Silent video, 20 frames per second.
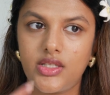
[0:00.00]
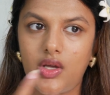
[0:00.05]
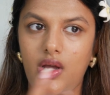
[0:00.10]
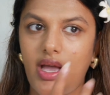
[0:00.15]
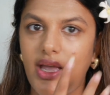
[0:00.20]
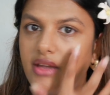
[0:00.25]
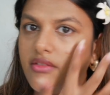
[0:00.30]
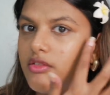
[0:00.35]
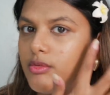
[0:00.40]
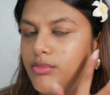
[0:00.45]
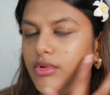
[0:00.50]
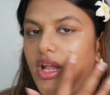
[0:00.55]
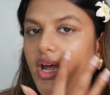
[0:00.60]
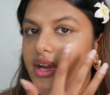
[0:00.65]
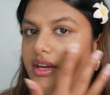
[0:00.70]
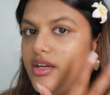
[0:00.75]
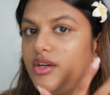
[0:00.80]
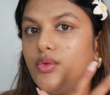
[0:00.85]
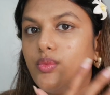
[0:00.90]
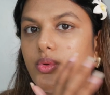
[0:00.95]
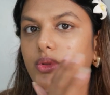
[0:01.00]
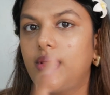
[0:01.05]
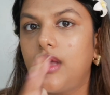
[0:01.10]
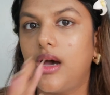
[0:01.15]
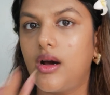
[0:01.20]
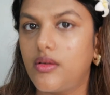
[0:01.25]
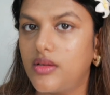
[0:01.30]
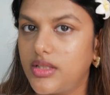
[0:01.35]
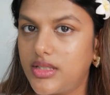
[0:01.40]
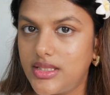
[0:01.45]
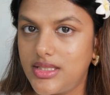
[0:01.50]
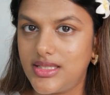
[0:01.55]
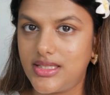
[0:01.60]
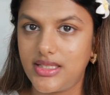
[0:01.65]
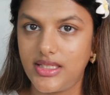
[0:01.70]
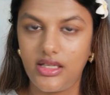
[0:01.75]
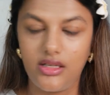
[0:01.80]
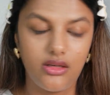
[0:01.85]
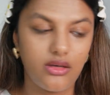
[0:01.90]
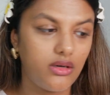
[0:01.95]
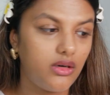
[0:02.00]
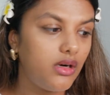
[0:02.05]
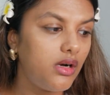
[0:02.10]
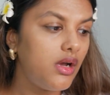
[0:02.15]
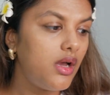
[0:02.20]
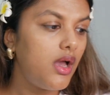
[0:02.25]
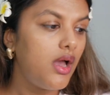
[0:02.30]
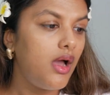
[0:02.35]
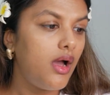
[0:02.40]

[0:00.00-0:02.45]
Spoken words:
Now I have applied it without a concealer,